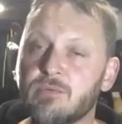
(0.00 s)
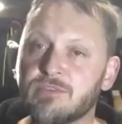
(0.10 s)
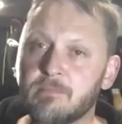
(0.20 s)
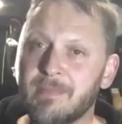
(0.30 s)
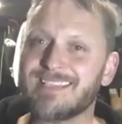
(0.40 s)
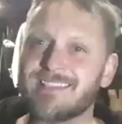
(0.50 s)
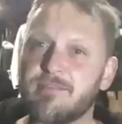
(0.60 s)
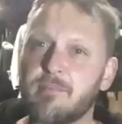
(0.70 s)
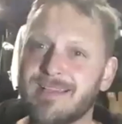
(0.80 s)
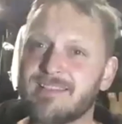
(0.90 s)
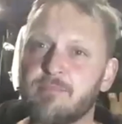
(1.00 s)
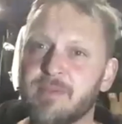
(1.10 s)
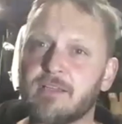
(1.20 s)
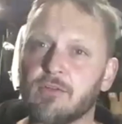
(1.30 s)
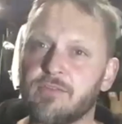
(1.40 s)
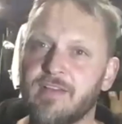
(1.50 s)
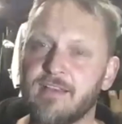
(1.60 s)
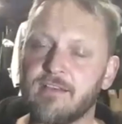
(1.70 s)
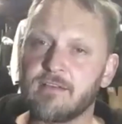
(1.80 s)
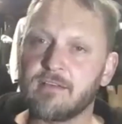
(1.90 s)
was a massive, massive Beatles fan.
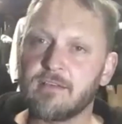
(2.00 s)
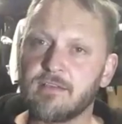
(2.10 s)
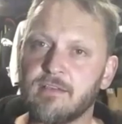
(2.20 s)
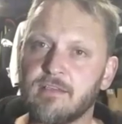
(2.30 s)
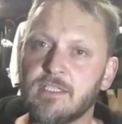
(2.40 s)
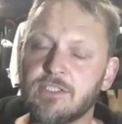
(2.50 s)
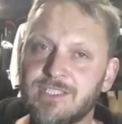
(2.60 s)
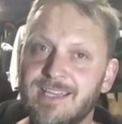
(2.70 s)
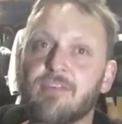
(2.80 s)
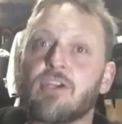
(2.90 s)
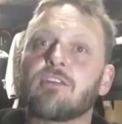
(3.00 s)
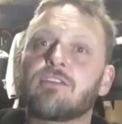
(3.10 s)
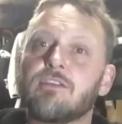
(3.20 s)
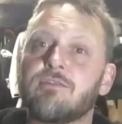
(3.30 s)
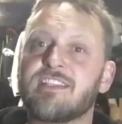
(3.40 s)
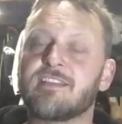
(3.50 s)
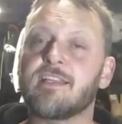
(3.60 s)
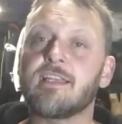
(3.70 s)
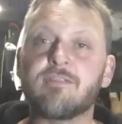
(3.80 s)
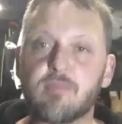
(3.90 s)
She never got to visit
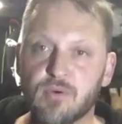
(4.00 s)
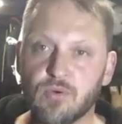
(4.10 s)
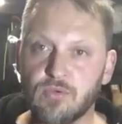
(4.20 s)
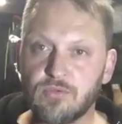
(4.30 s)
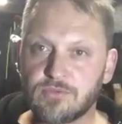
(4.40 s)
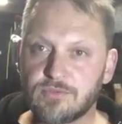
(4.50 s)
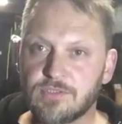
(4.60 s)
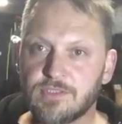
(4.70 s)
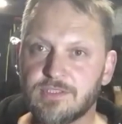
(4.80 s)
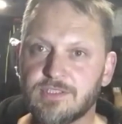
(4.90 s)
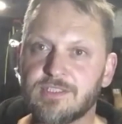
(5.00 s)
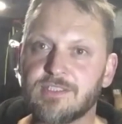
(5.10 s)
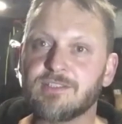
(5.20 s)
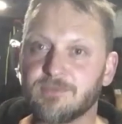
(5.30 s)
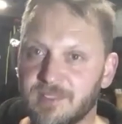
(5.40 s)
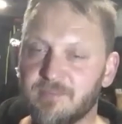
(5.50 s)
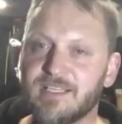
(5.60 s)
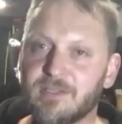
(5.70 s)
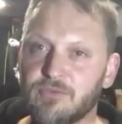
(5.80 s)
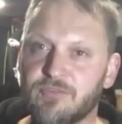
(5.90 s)
Liverpool, where the
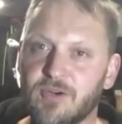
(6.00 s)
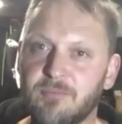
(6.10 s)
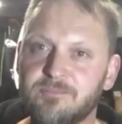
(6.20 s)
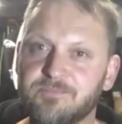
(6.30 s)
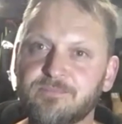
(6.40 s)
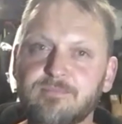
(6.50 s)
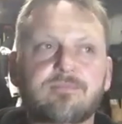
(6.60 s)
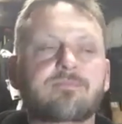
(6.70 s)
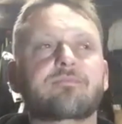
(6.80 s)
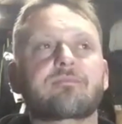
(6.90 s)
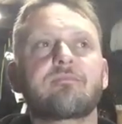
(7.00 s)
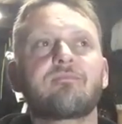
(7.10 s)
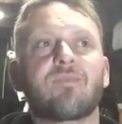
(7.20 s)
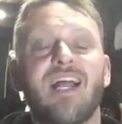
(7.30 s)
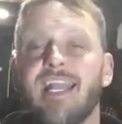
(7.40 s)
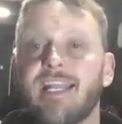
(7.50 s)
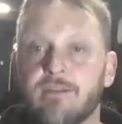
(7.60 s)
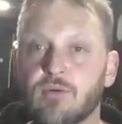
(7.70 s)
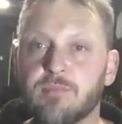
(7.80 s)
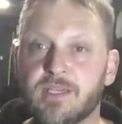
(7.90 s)
Beatles are from. I ended
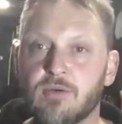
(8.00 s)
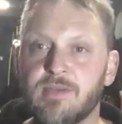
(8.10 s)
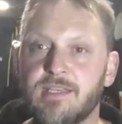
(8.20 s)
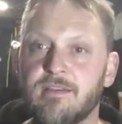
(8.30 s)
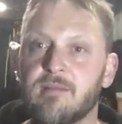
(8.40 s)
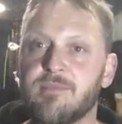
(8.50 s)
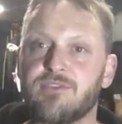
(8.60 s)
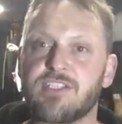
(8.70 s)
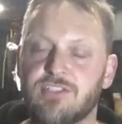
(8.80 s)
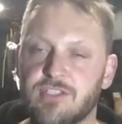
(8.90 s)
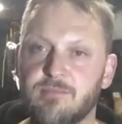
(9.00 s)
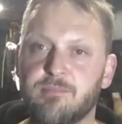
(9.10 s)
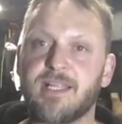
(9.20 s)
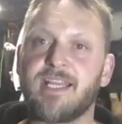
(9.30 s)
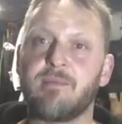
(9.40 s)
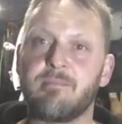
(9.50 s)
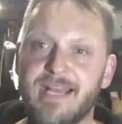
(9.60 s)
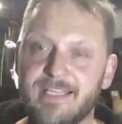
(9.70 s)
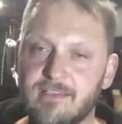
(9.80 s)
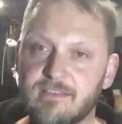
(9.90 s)
up becoming a musician, playing in
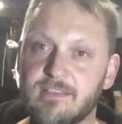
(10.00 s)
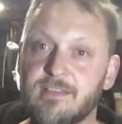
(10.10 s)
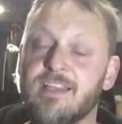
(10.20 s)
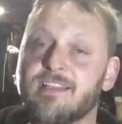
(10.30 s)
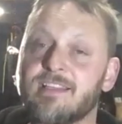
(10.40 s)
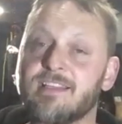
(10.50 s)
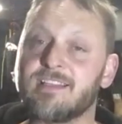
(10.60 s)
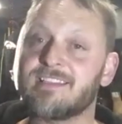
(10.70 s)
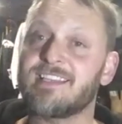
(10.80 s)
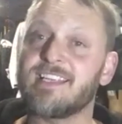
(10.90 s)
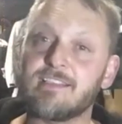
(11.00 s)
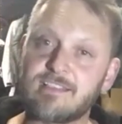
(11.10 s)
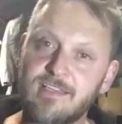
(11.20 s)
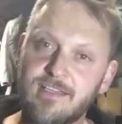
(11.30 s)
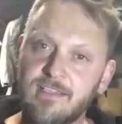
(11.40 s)
bands, and since